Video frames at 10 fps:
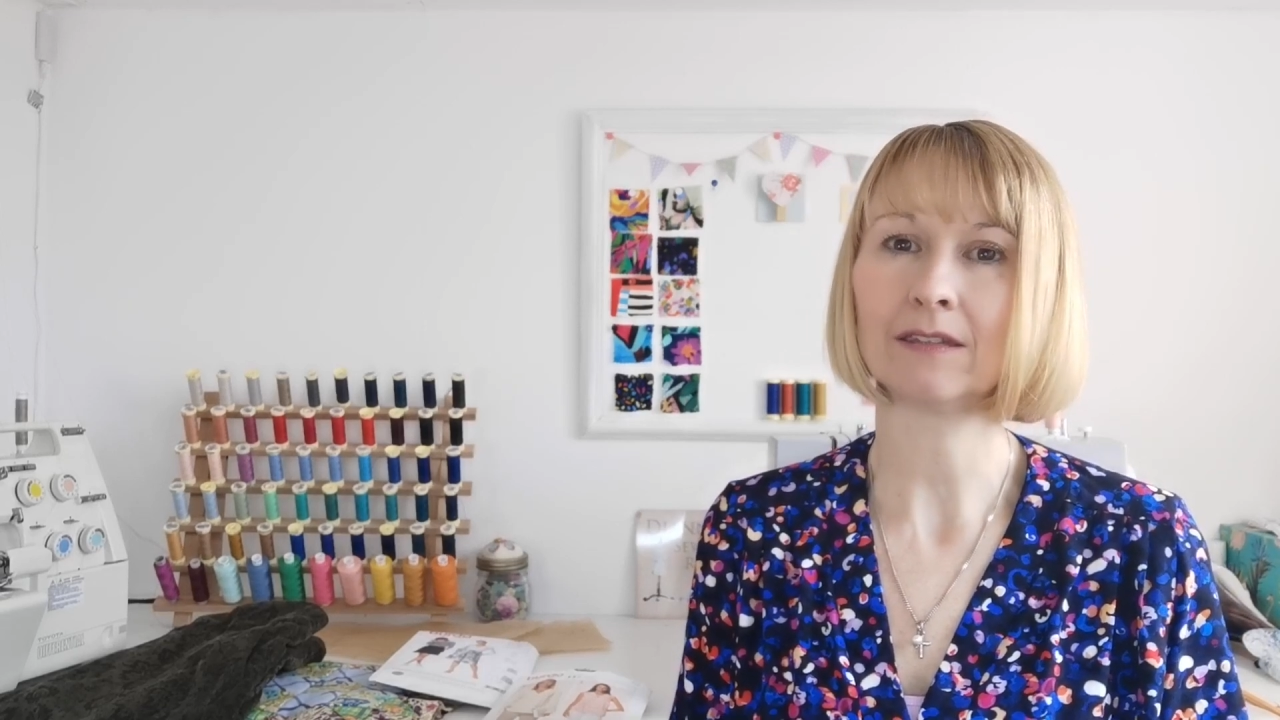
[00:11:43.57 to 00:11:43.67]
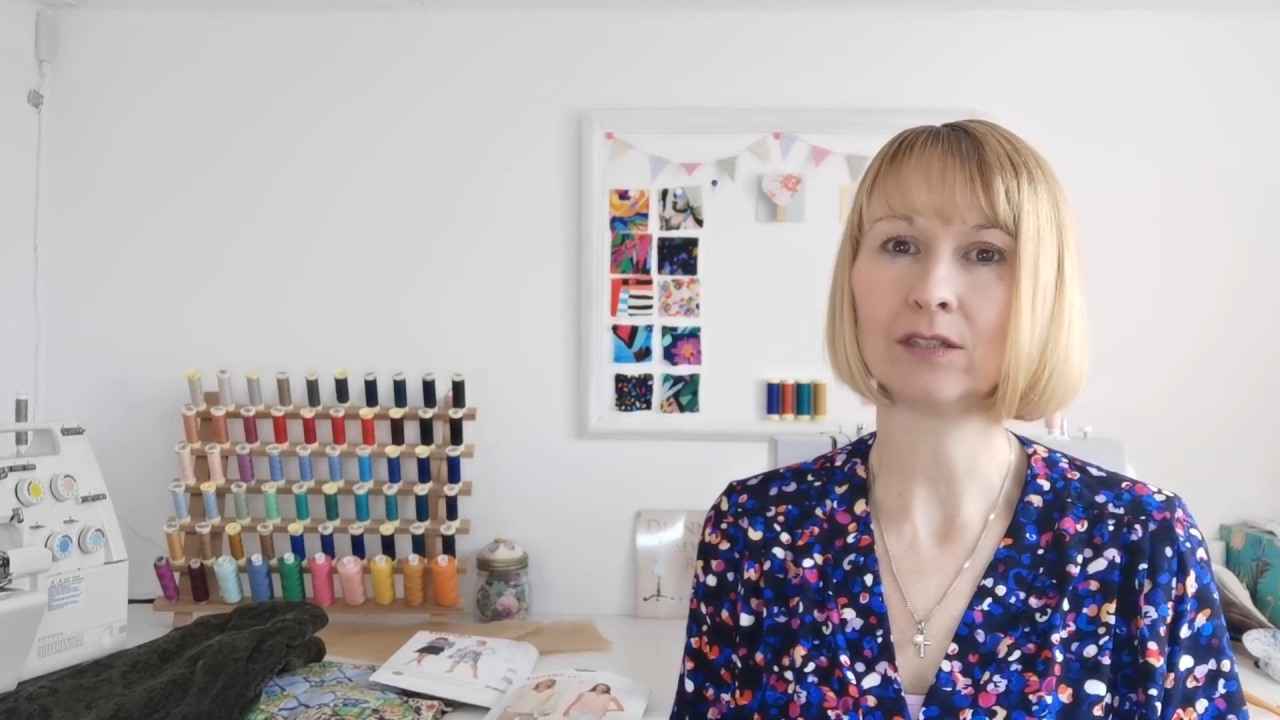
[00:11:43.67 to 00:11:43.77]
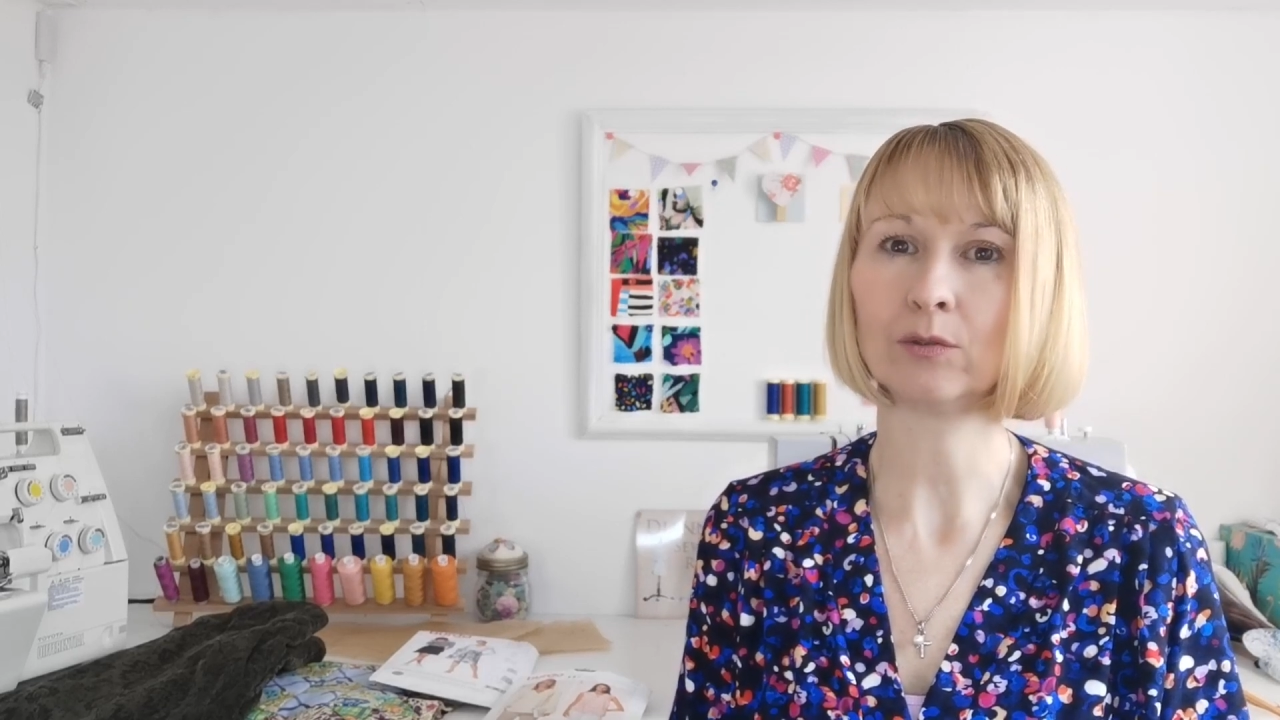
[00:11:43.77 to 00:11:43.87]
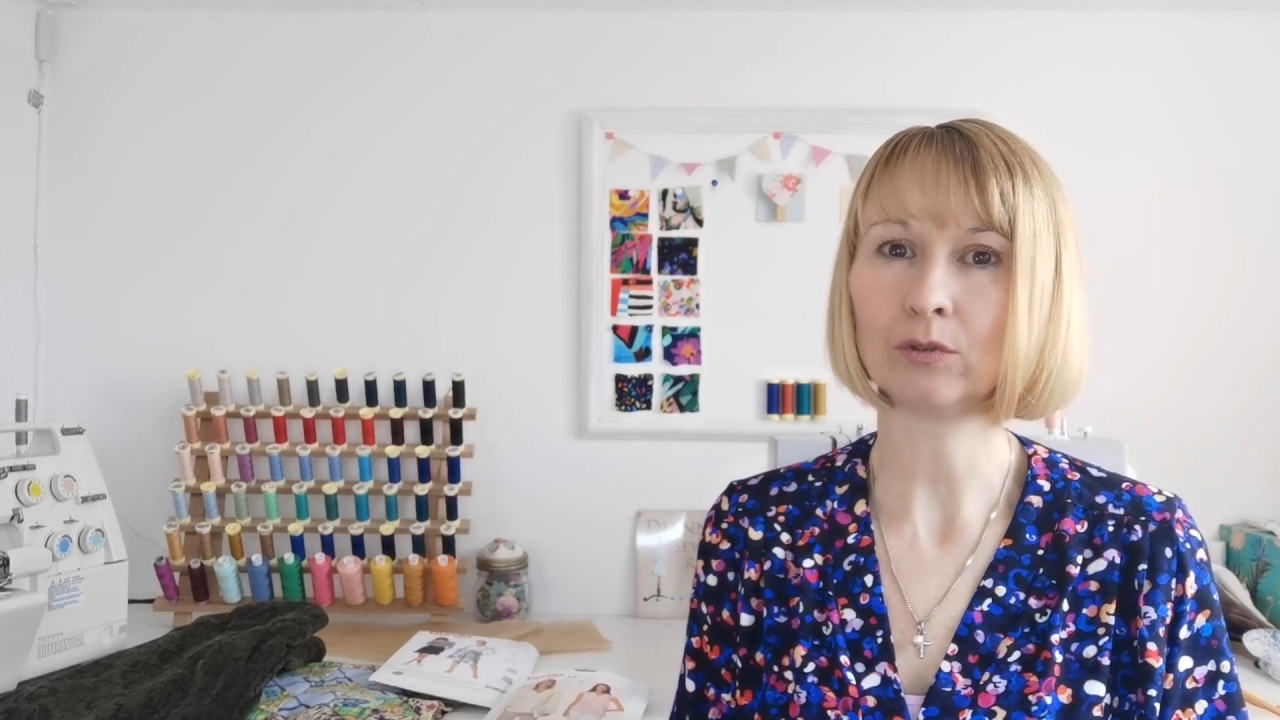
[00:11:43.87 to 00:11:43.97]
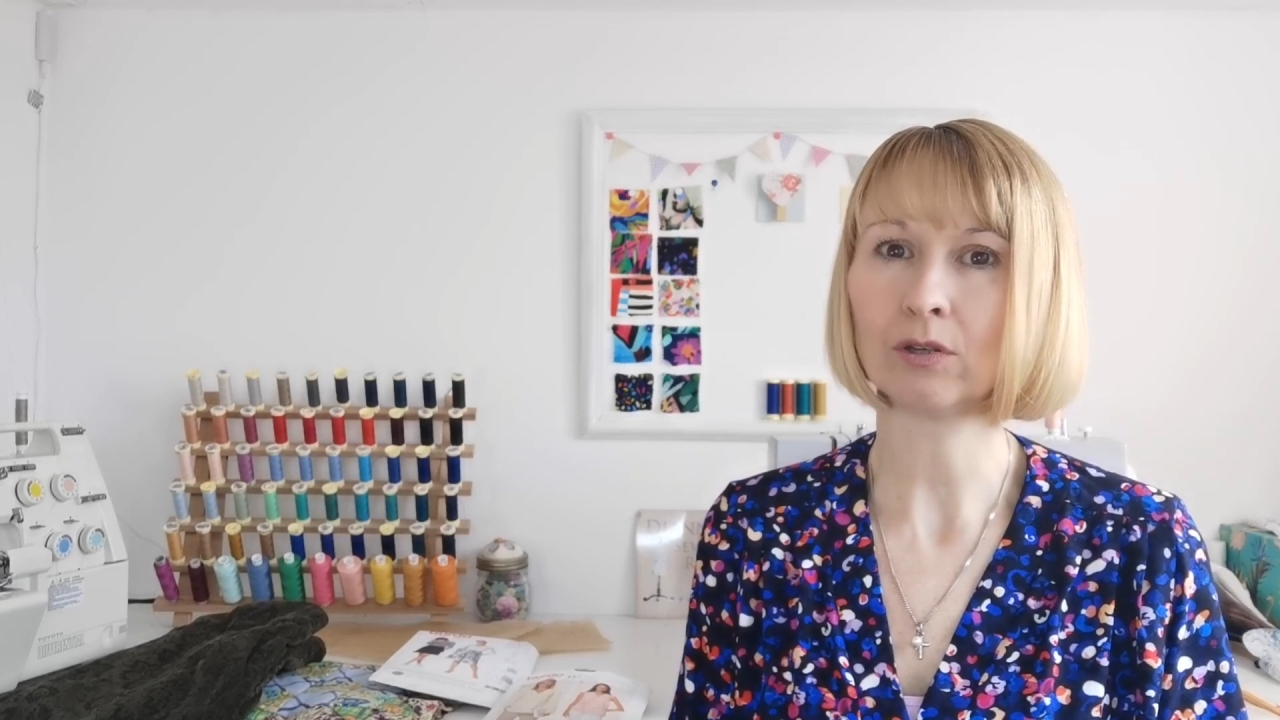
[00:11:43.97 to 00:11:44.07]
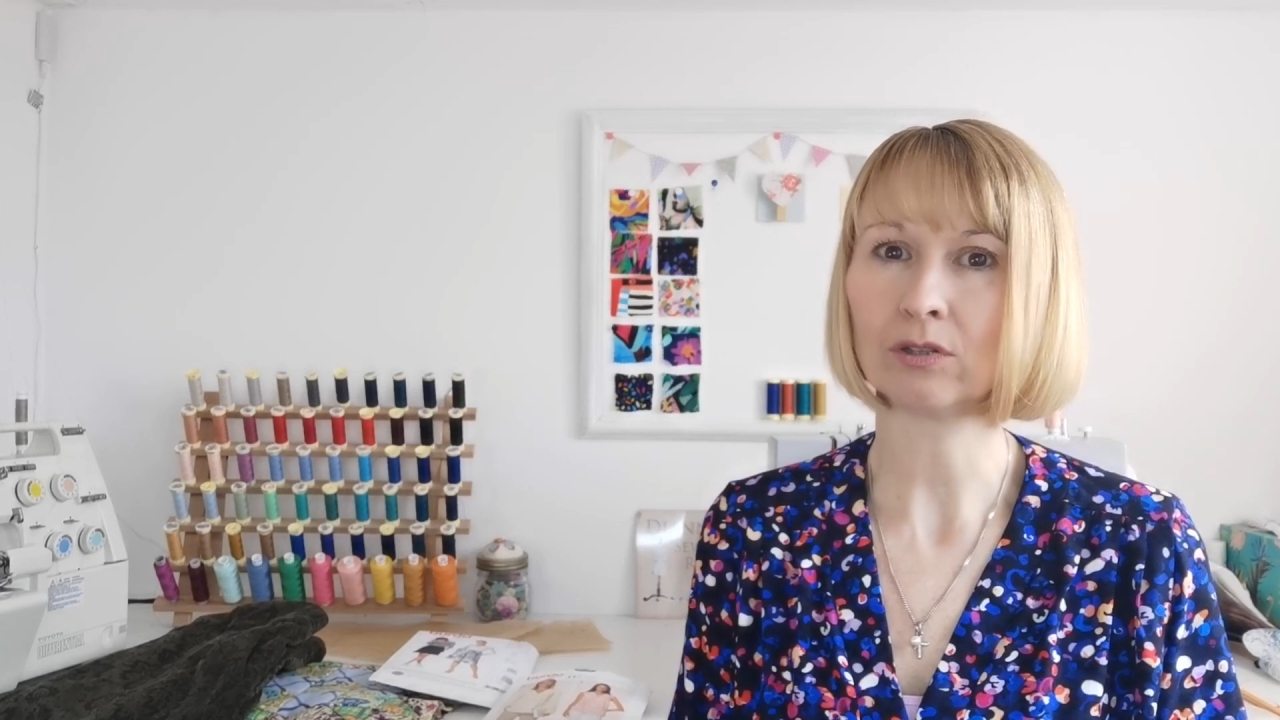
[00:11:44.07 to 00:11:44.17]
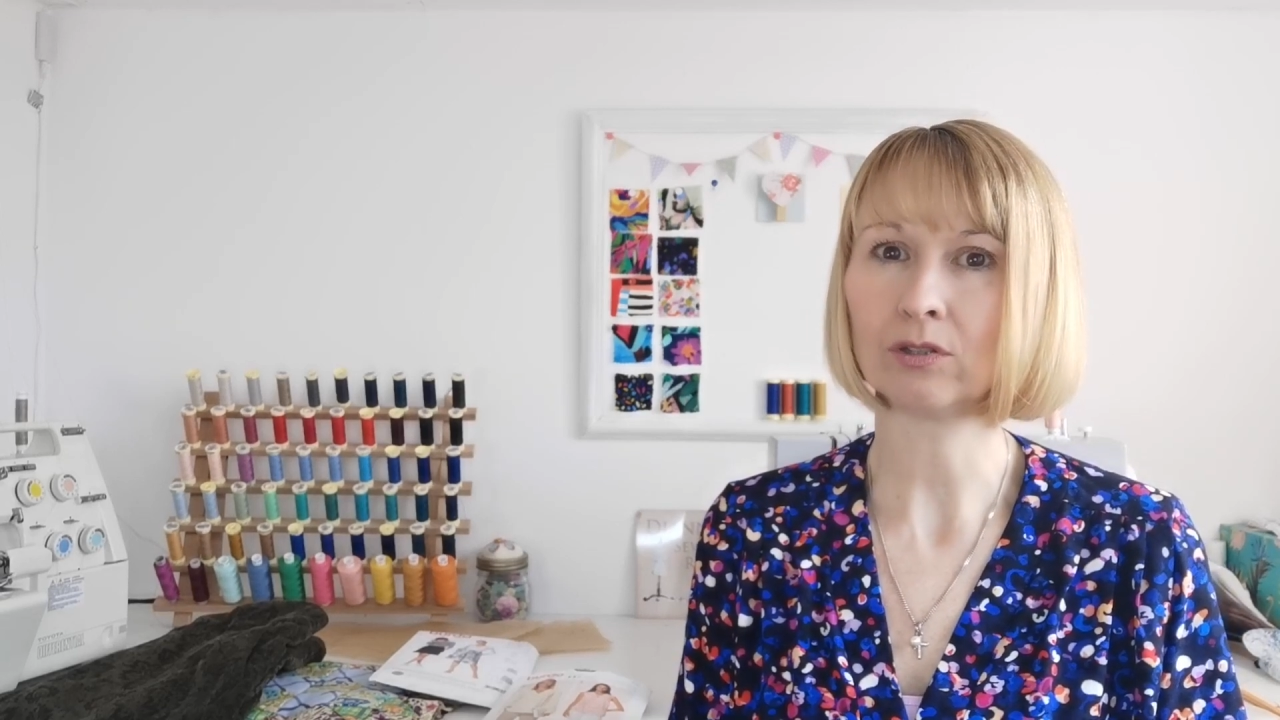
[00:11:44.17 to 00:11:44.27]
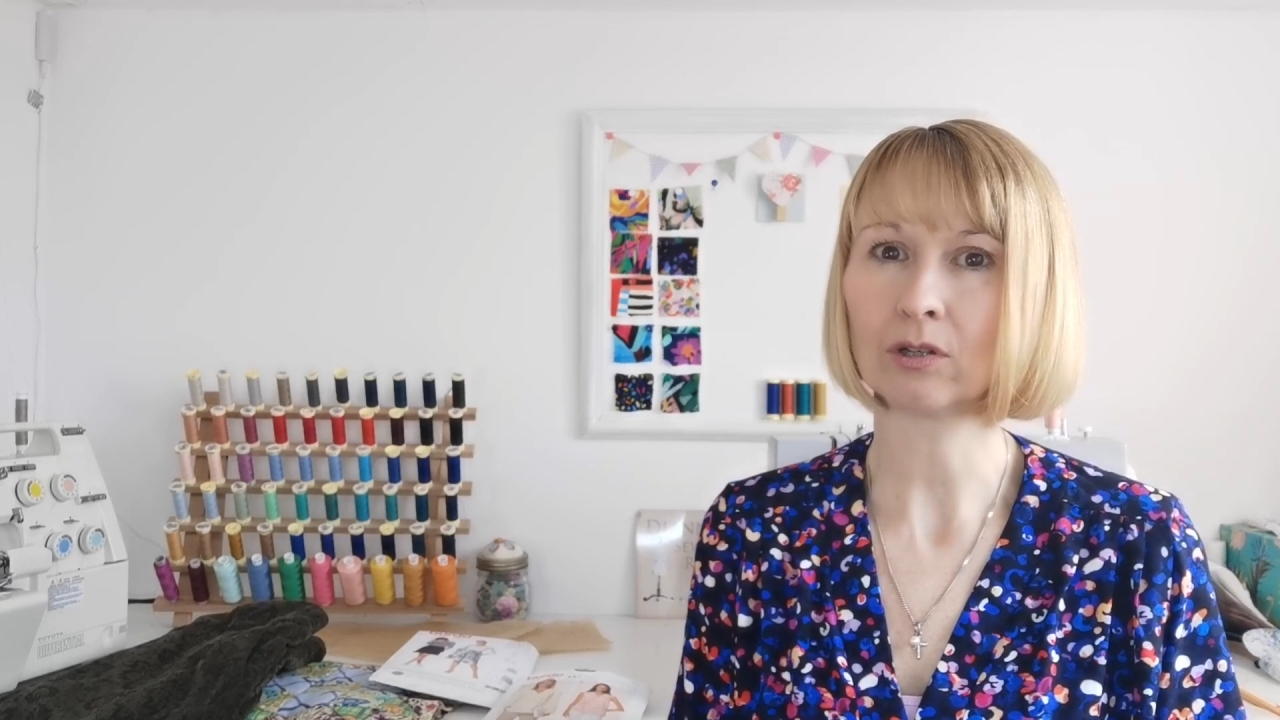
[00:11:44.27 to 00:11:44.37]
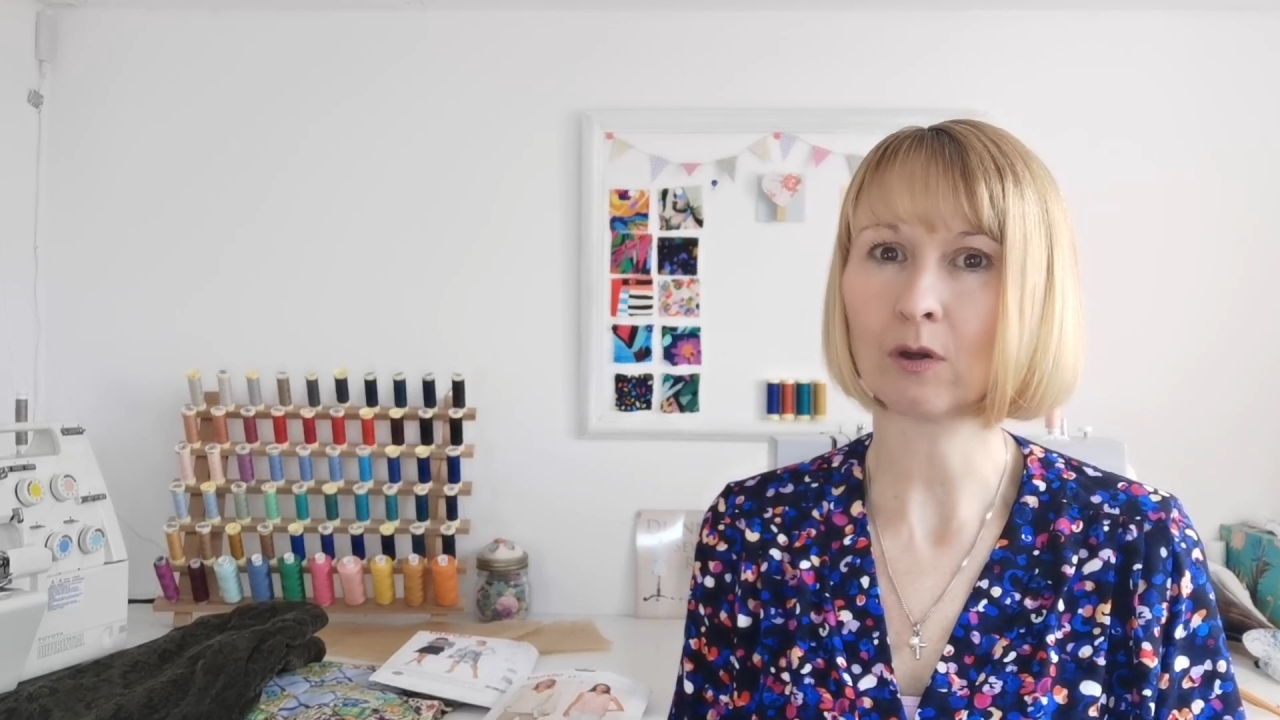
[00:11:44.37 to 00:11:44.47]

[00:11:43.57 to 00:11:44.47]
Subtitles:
that you know that you're